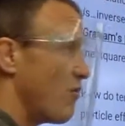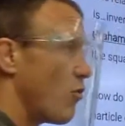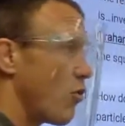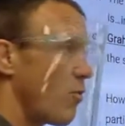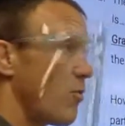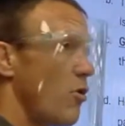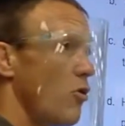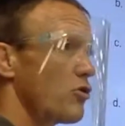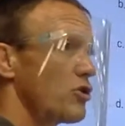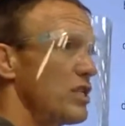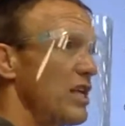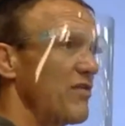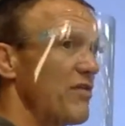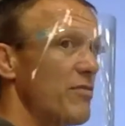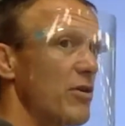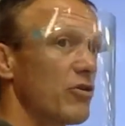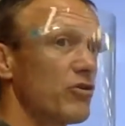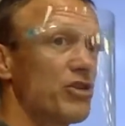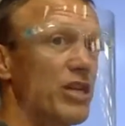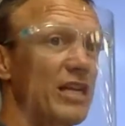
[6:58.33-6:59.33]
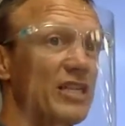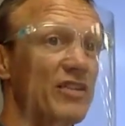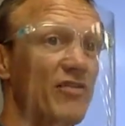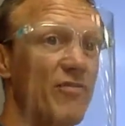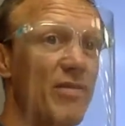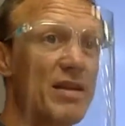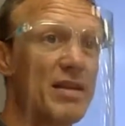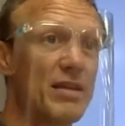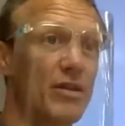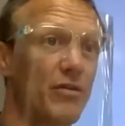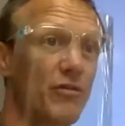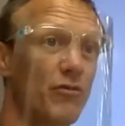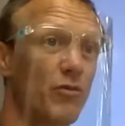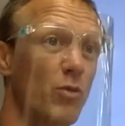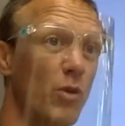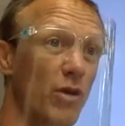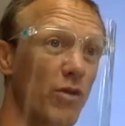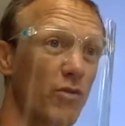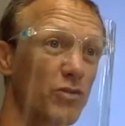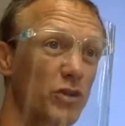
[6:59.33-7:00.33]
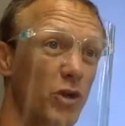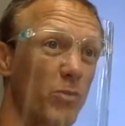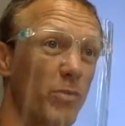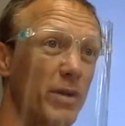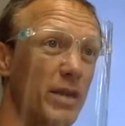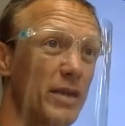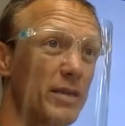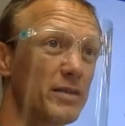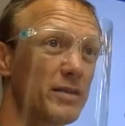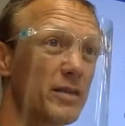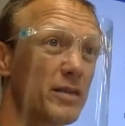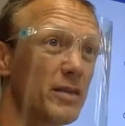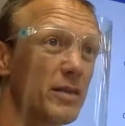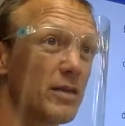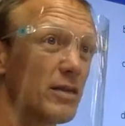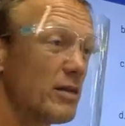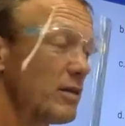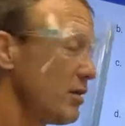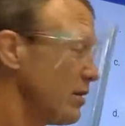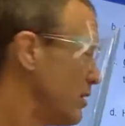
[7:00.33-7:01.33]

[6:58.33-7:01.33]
They have more motion. They have a better chance of making it through one of those openings.